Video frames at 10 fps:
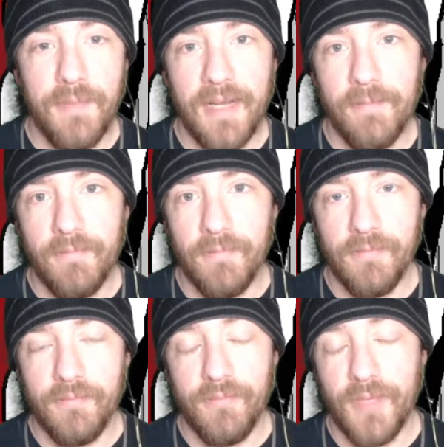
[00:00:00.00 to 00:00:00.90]
been
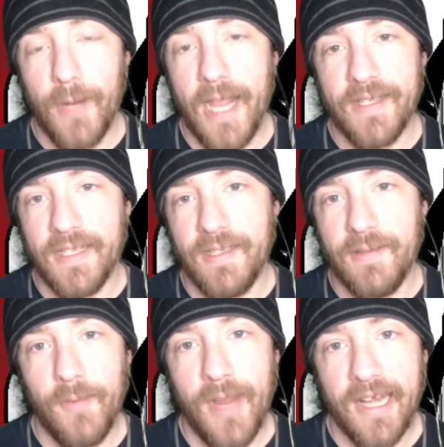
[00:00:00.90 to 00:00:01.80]
around
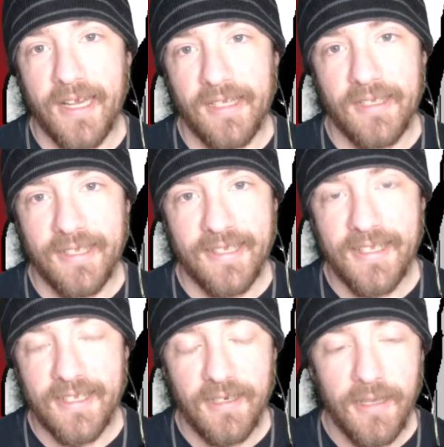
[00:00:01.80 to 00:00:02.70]
since humanity's
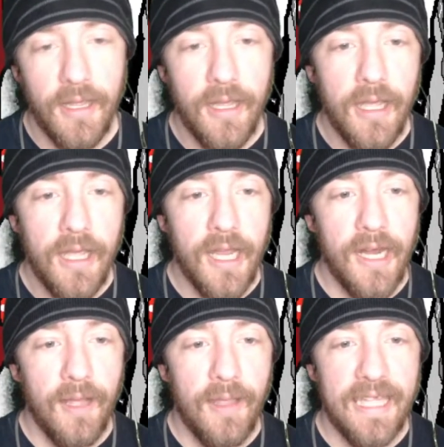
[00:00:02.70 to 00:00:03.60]
existed.
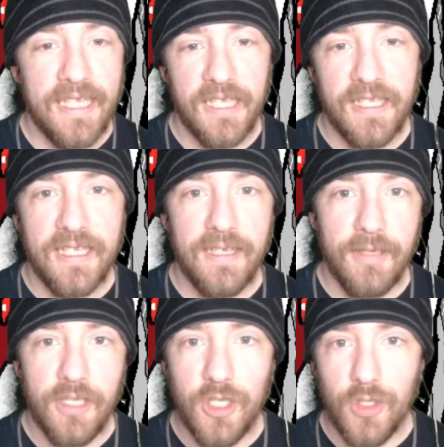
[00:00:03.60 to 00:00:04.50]
You know, it's
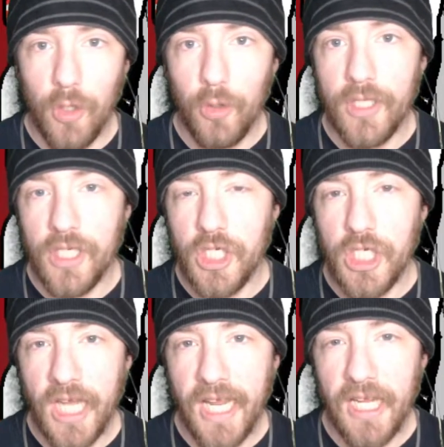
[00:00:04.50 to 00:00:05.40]
just slowly
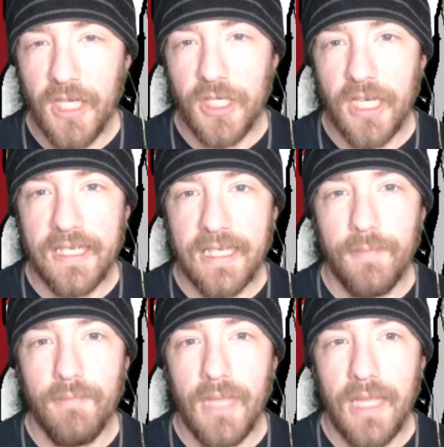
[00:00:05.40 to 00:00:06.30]
changed, I
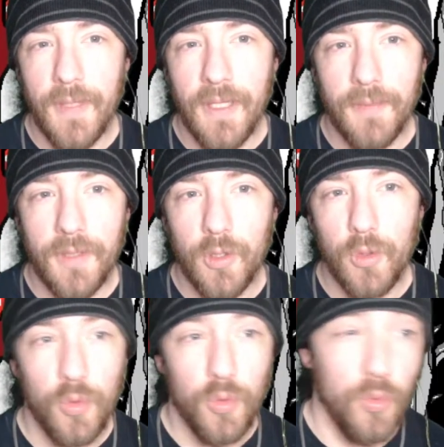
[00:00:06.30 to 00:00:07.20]
say maybe up
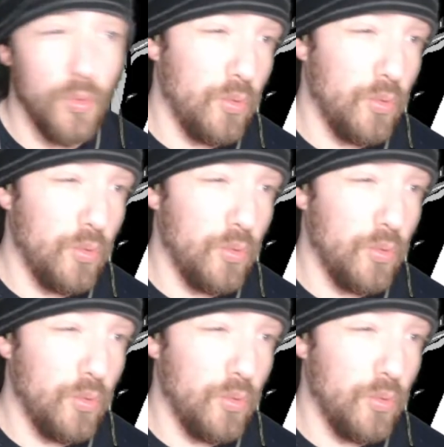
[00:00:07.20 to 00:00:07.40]
to